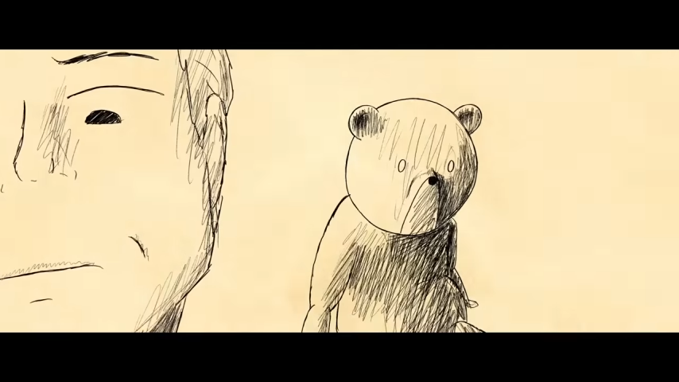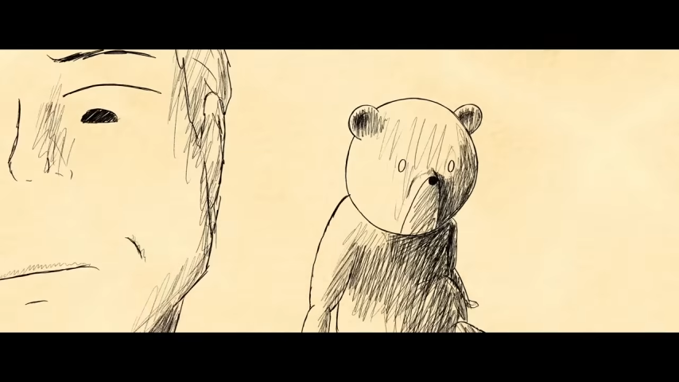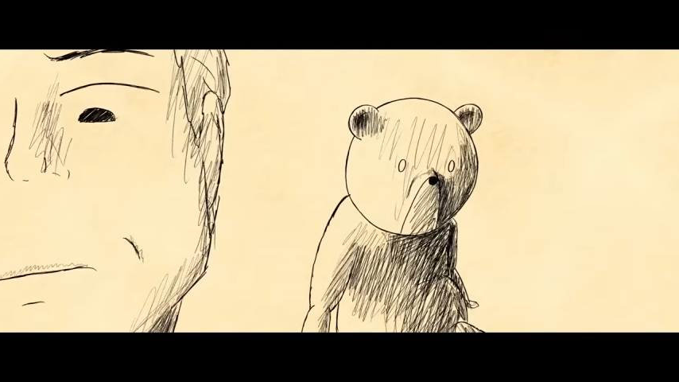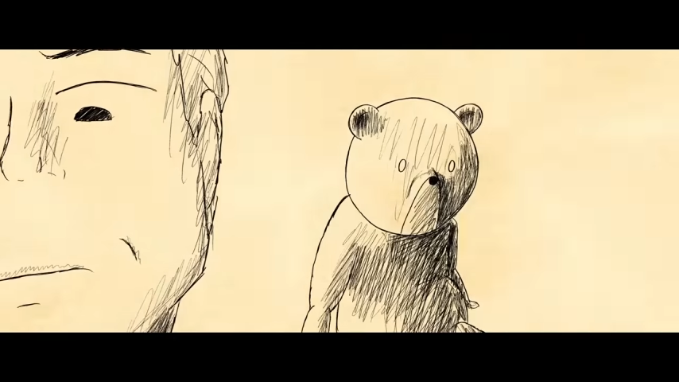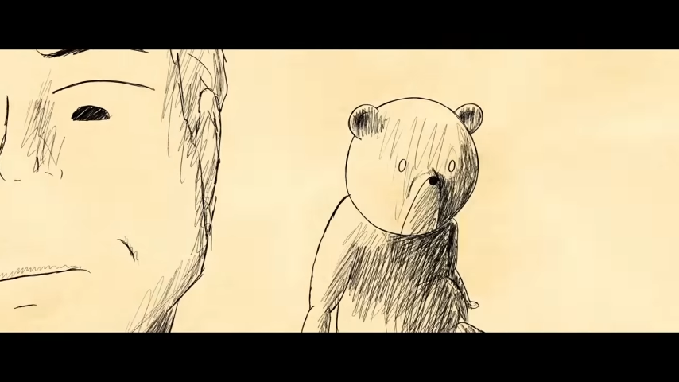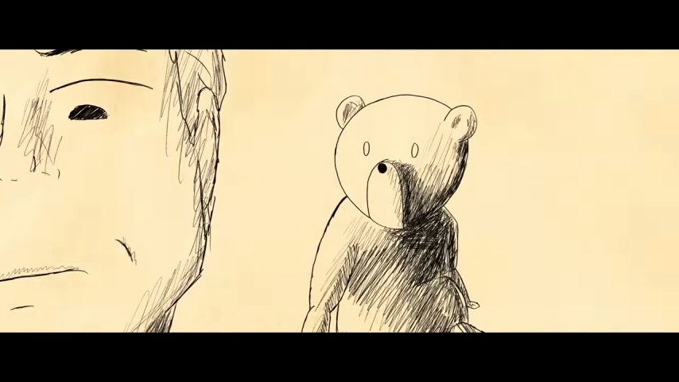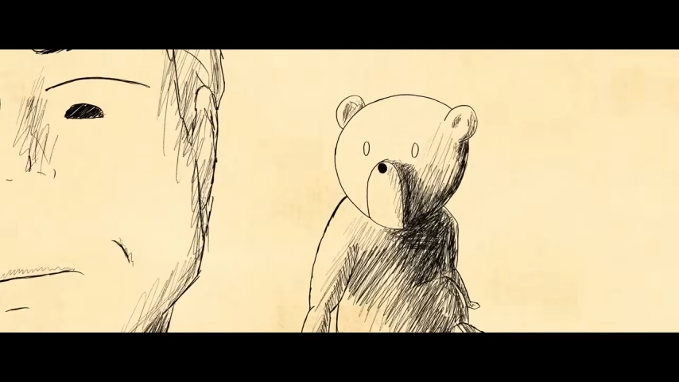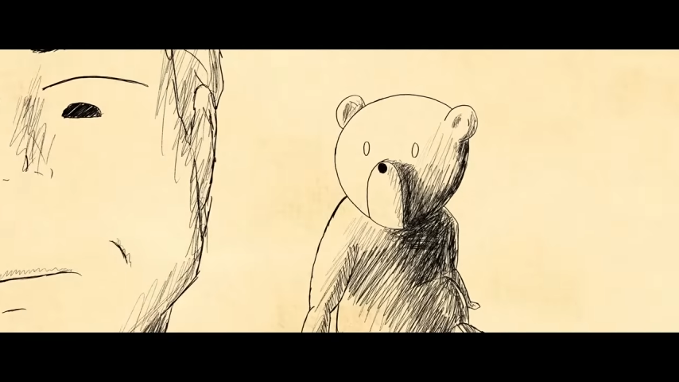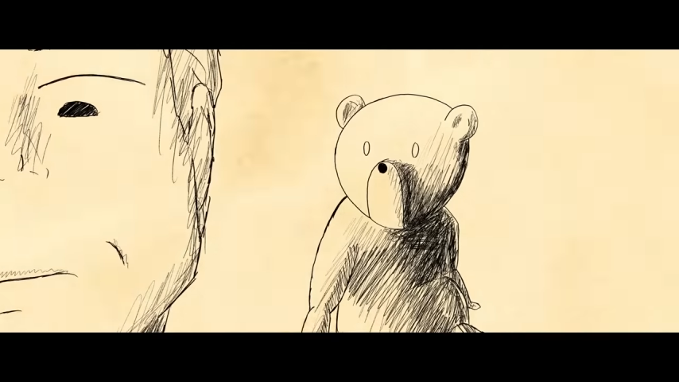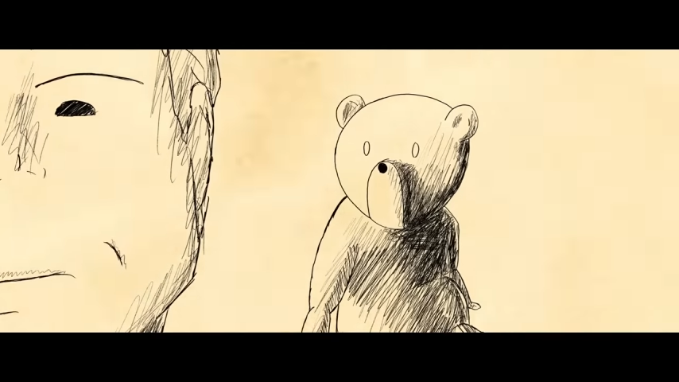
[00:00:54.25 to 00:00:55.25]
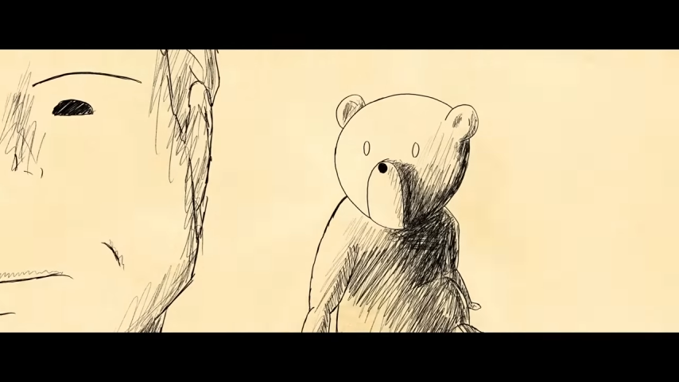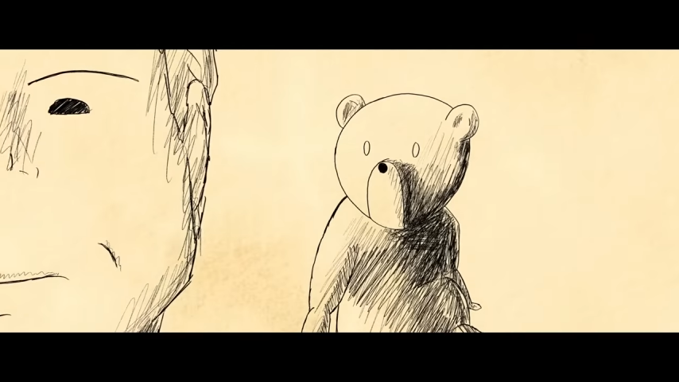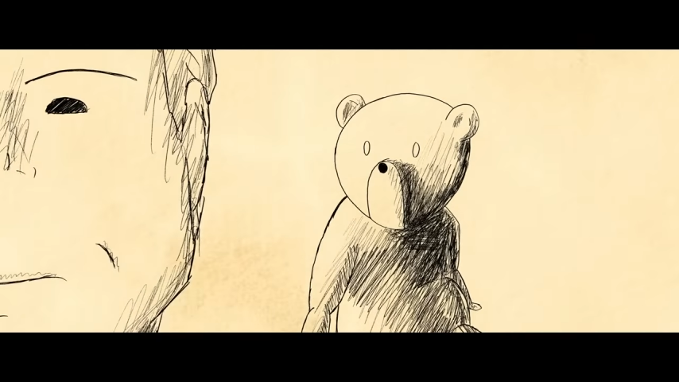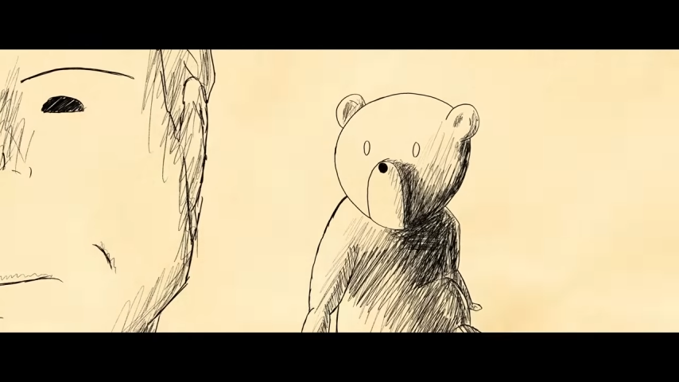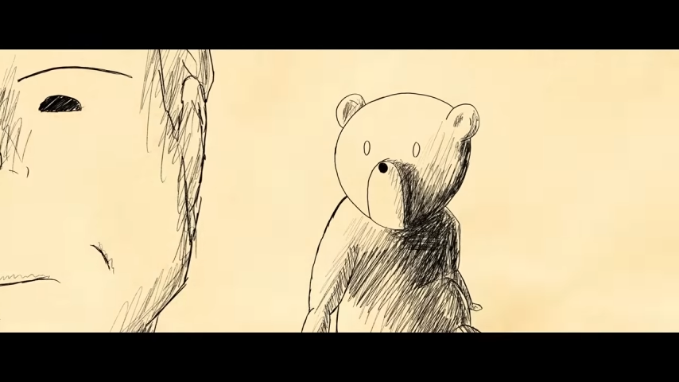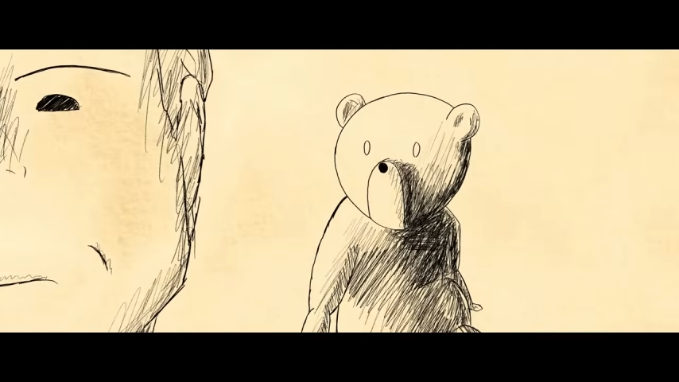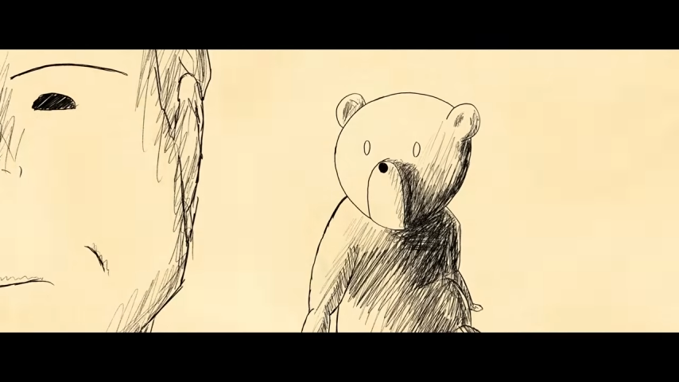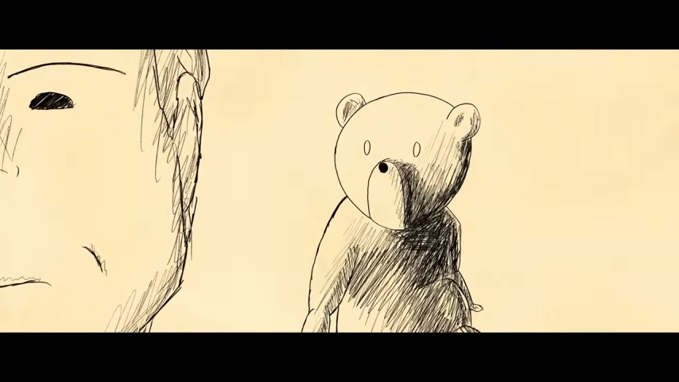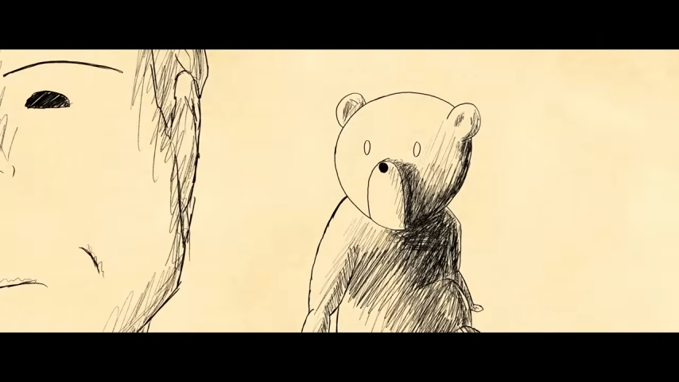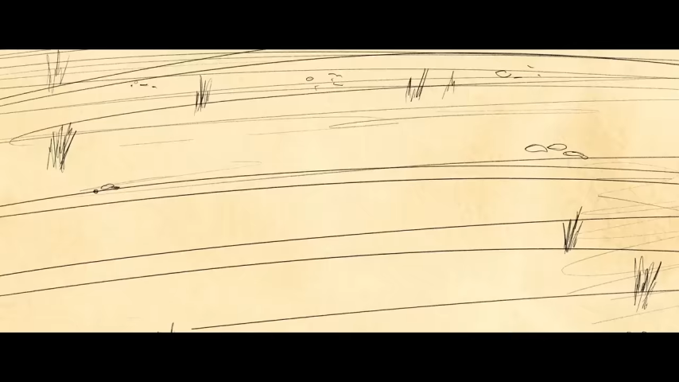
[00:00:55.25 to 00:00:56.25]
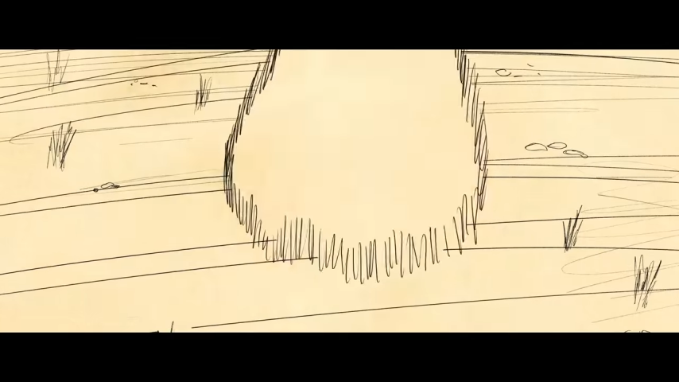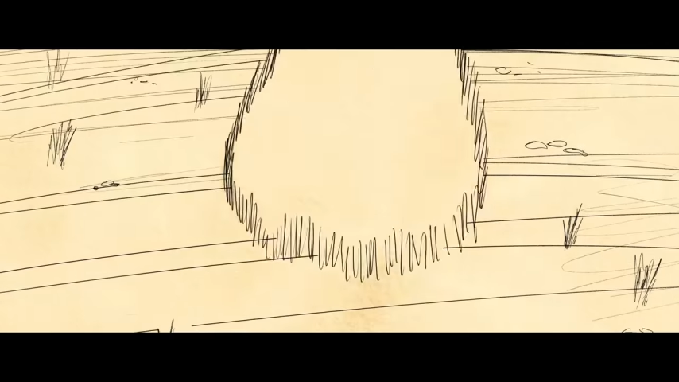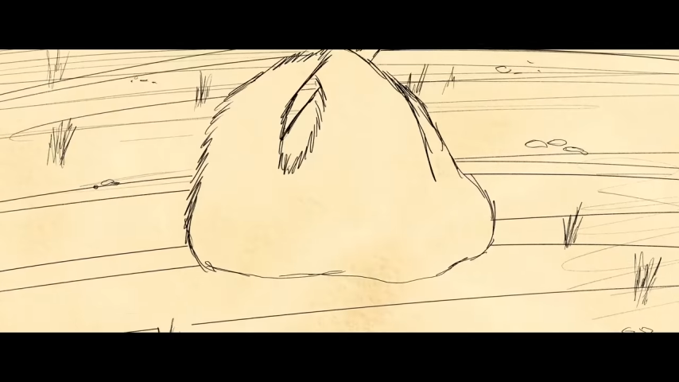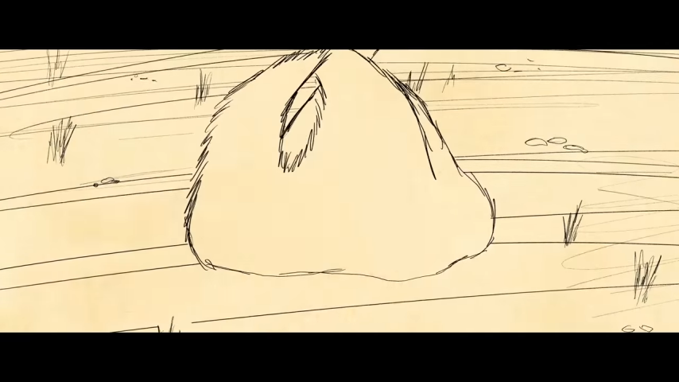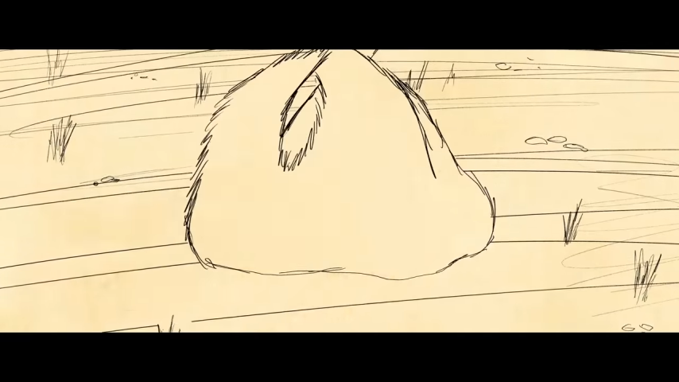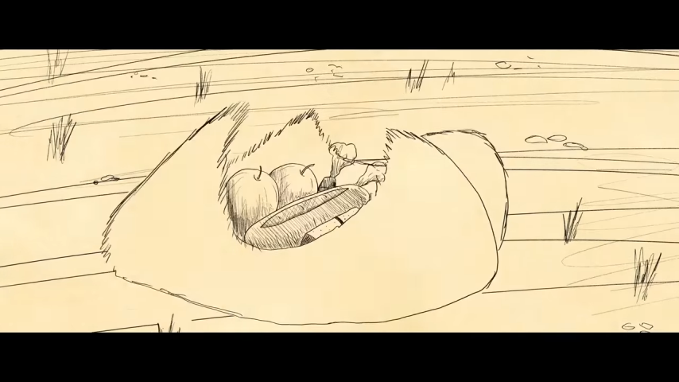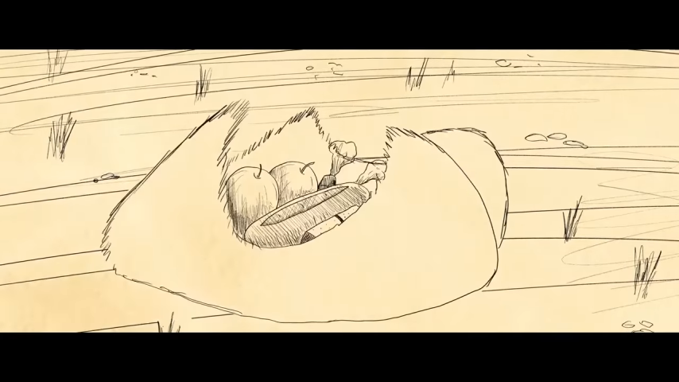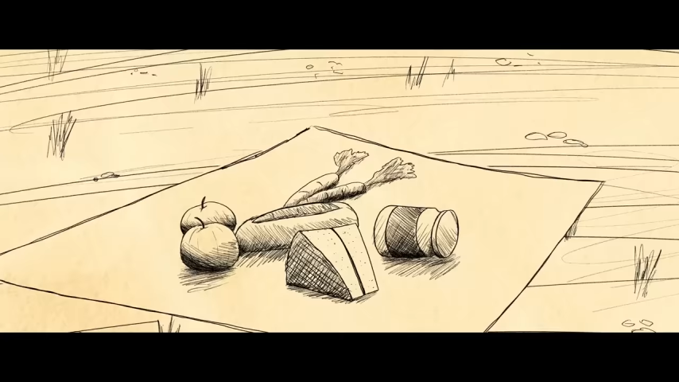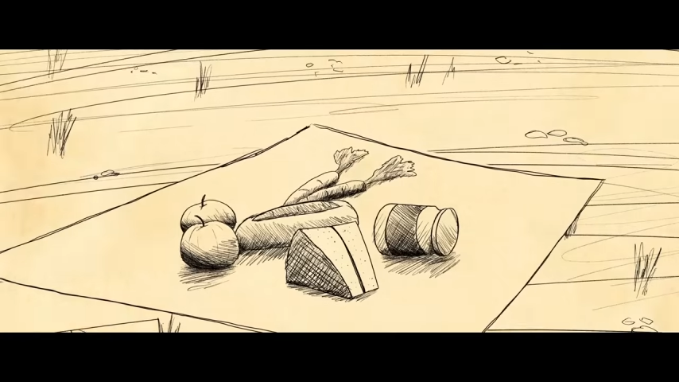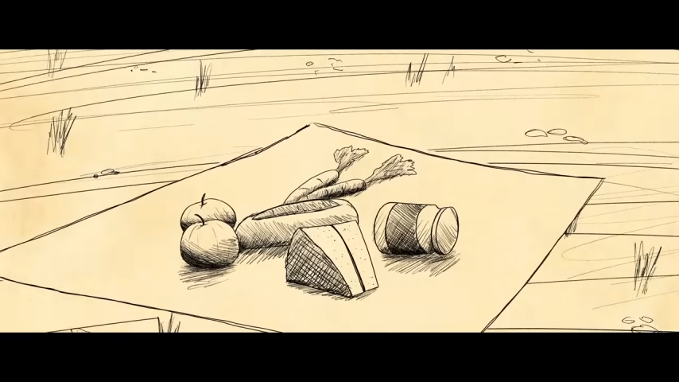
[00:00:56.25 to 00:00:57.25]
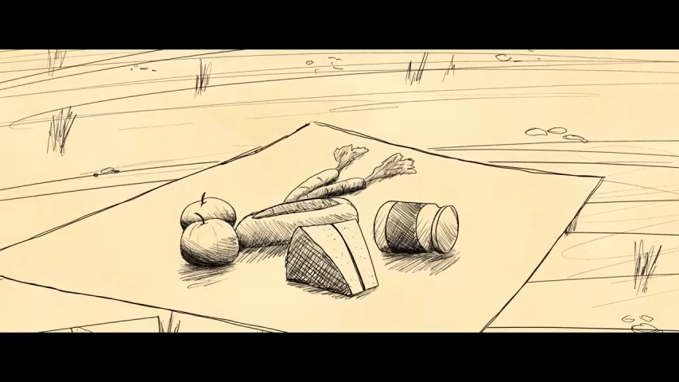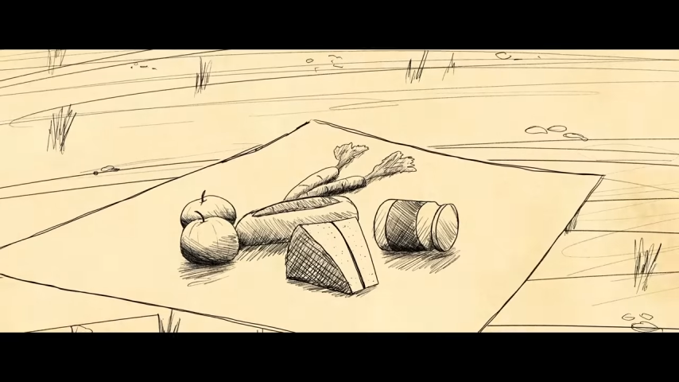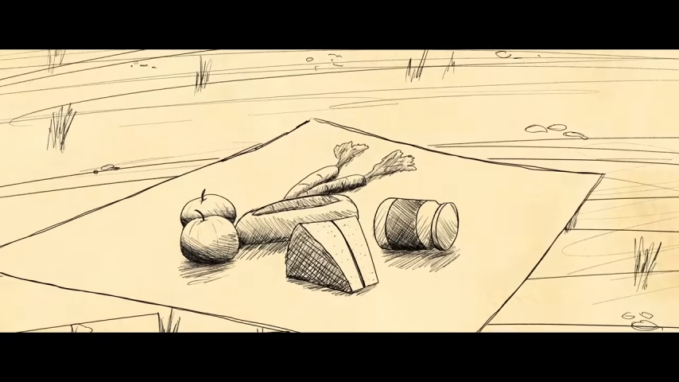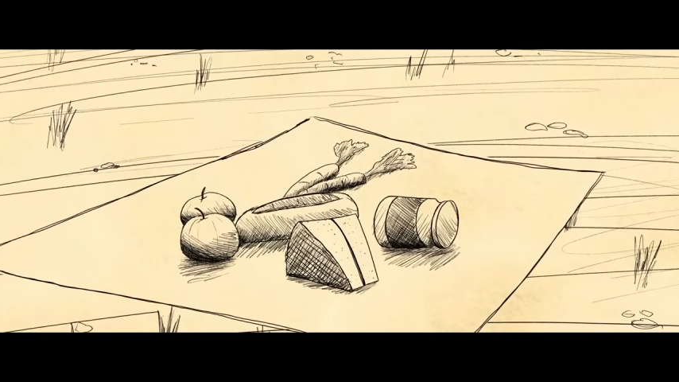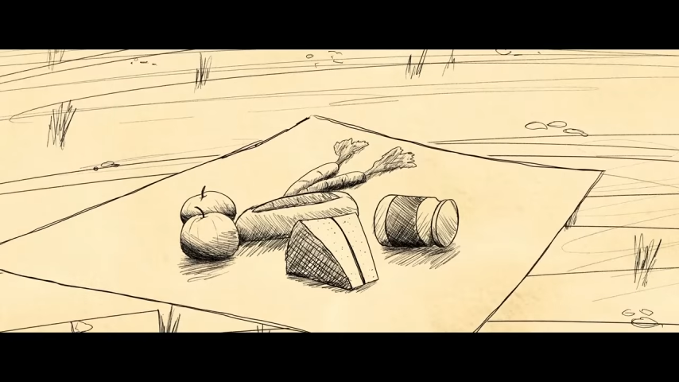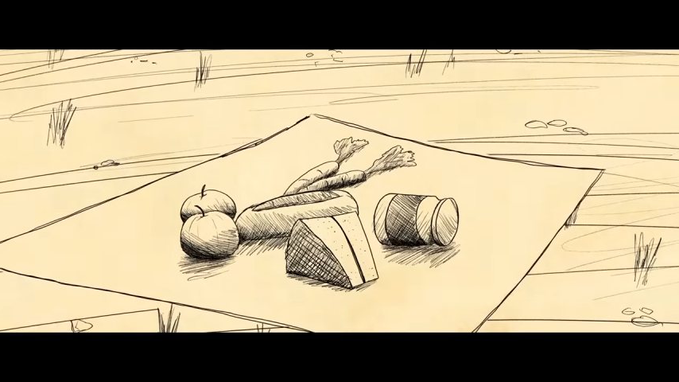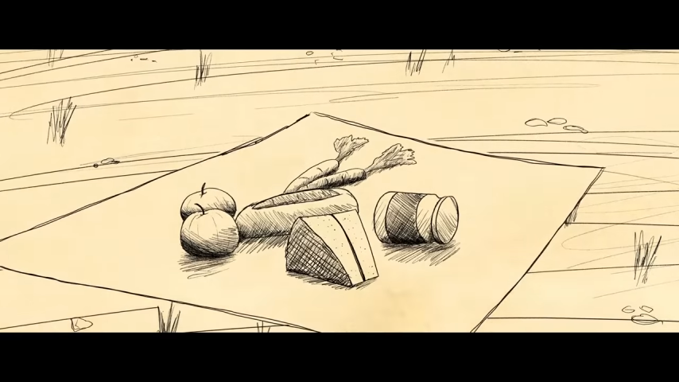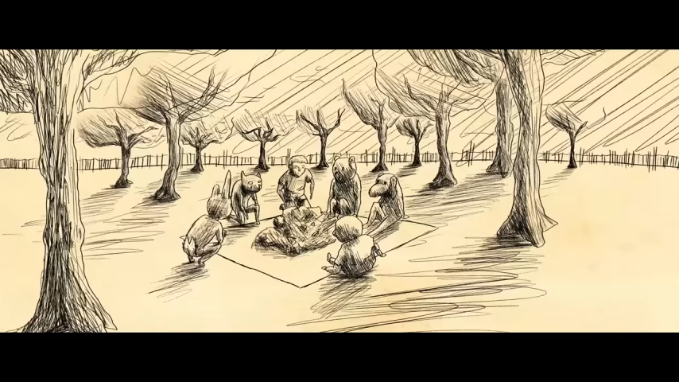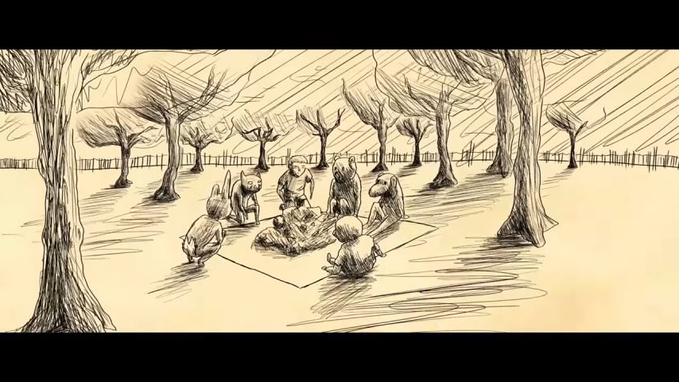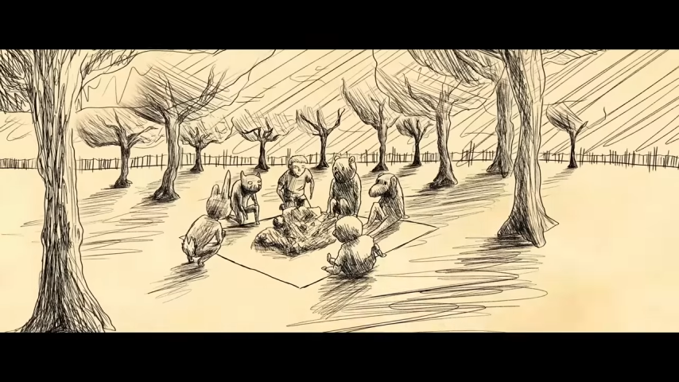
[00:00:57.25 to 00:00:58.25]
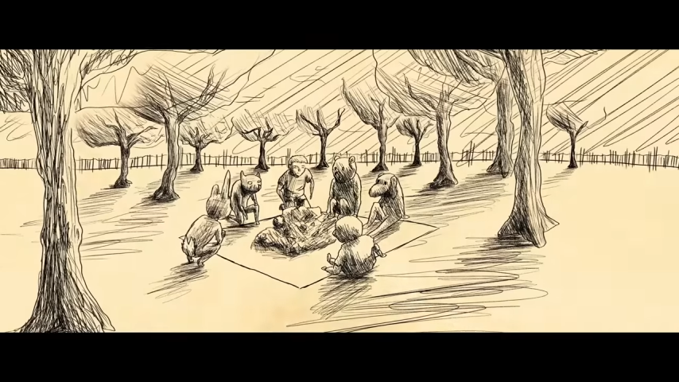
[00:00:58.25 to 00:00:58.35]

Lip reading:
(no speaker visible)